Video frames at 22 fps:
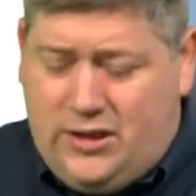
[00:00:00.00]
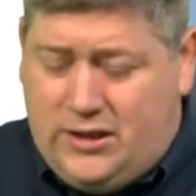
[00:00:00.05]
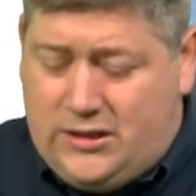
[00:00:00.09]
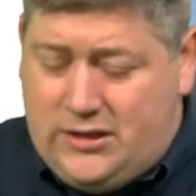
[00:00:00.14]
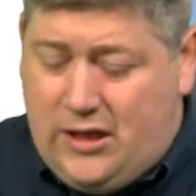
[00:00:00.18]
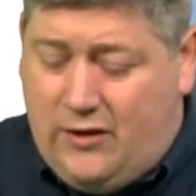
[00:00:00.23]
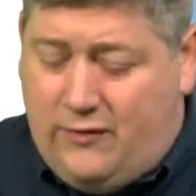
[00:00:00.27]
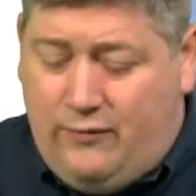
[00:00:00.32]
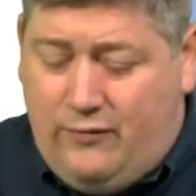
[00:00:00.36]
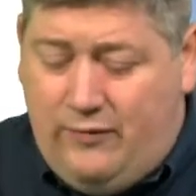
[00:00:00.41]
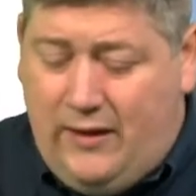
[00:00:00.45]
they're
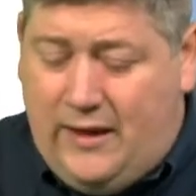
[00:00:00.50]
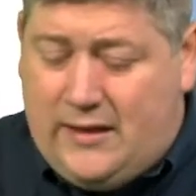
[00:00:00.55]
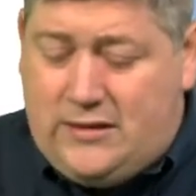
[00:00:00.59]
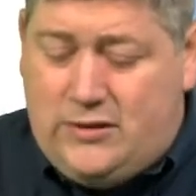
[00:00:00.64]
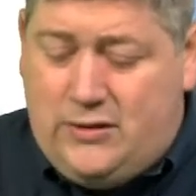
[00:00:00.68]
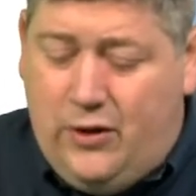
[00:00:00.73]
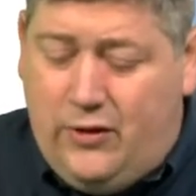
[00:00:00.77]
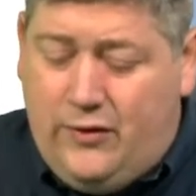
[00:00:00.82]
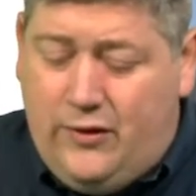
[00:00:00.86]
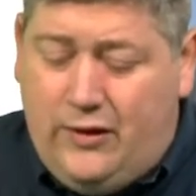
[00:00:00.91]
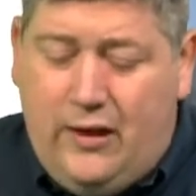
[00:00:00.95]
suffering. That's
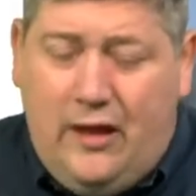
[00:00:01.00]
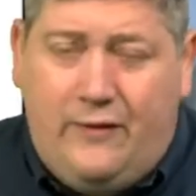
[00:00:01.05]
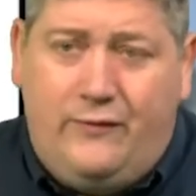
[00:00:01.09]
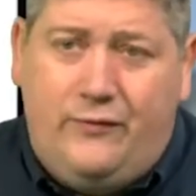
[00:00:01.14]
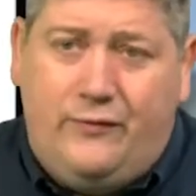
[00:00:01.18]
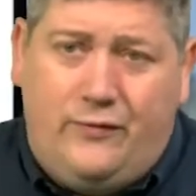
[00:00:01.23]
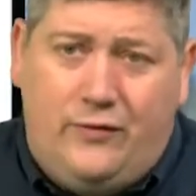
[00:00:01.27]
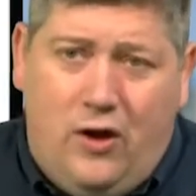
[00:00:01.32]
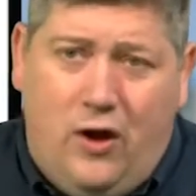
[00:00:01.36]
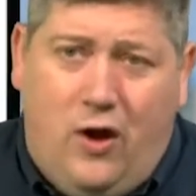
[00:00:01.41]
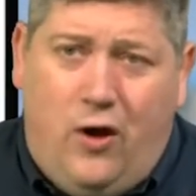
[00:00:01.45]
not the love
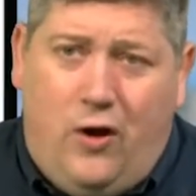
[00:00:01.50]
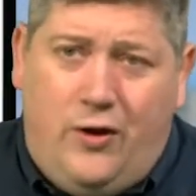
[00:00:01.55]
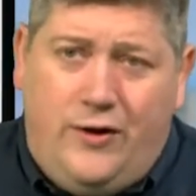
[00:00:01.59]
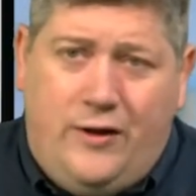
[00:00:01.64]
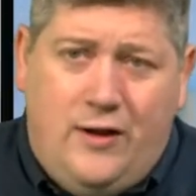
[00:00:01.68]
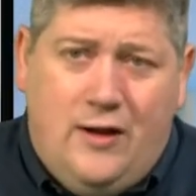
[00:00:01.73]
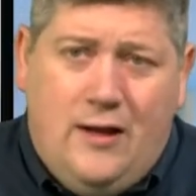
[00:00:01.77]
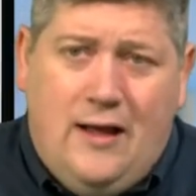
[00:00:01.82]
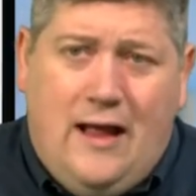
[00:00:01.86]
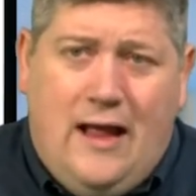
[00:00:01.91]
of God.